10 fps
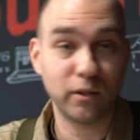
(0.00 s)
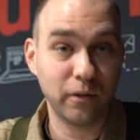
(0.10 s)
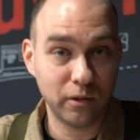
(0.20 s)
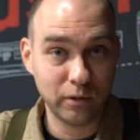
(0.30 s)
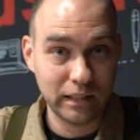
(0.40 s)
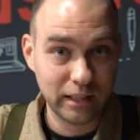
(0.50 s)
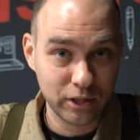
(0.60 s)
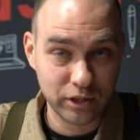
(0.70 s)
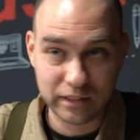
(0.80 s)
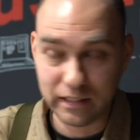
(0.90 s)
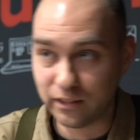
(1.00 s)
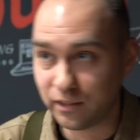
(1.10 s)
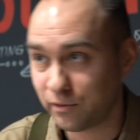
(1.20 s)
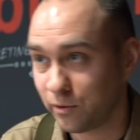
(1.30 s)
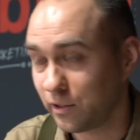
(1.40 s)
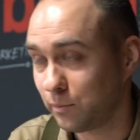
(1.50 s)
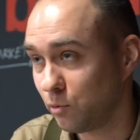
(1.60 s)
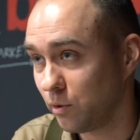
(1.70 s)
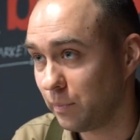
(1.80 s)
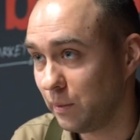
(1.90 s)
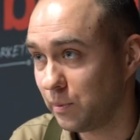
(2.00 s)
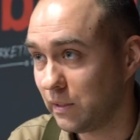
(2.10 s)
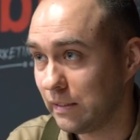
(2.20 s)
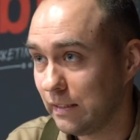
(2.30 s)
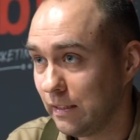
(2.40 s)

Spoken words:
although in larger cities, of course, more people